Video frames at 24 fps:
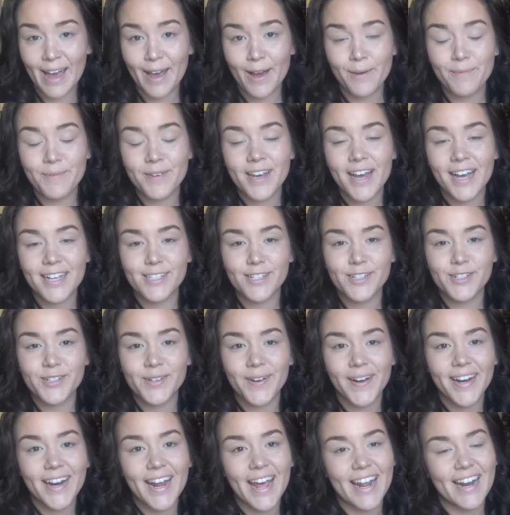I hope you guys
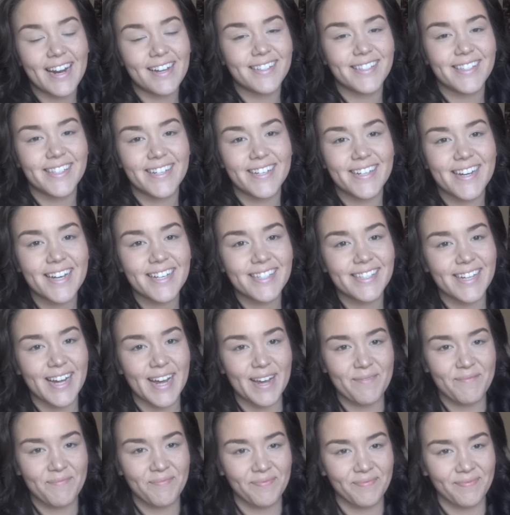enjoyed and I'll see you next
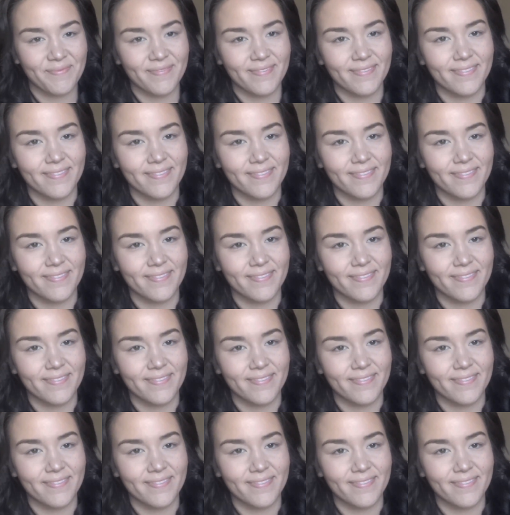time.